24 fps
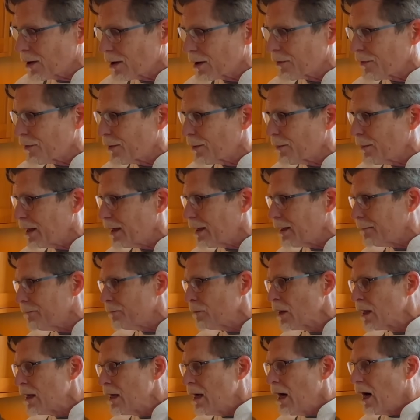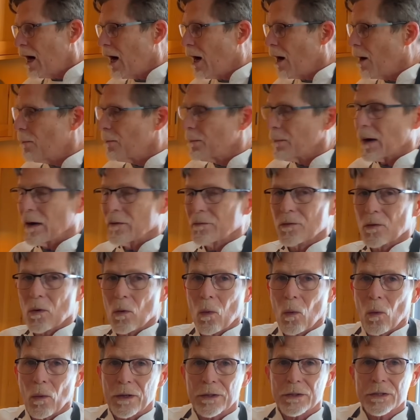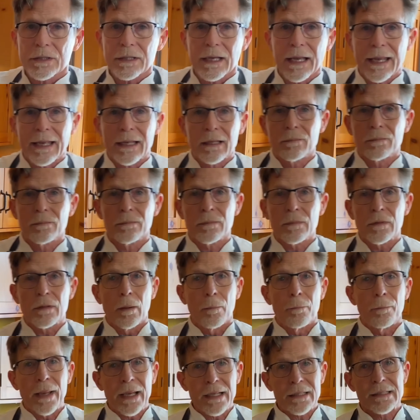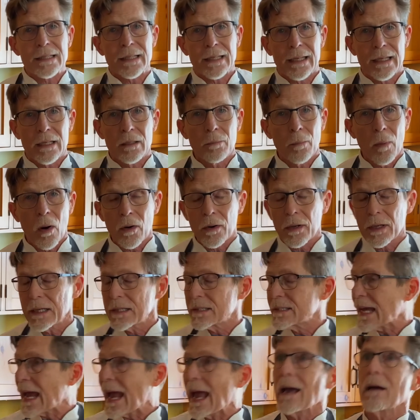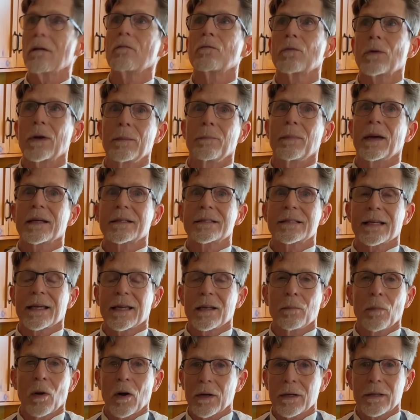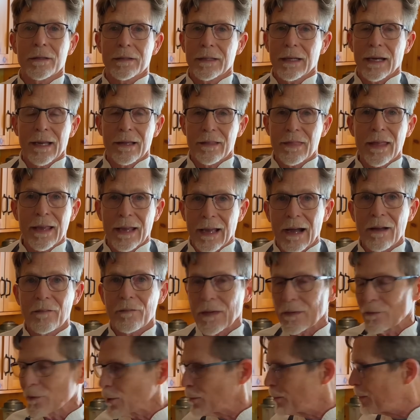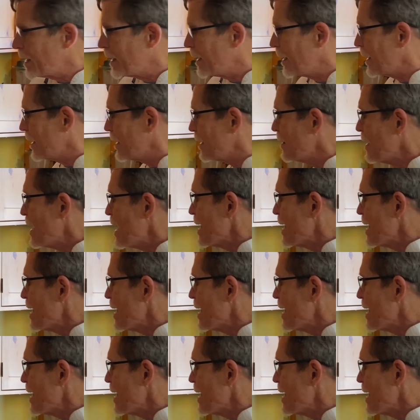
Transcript: for me. Um, of course, in the Mexican markets, every Mexican market that I think I've ever been in,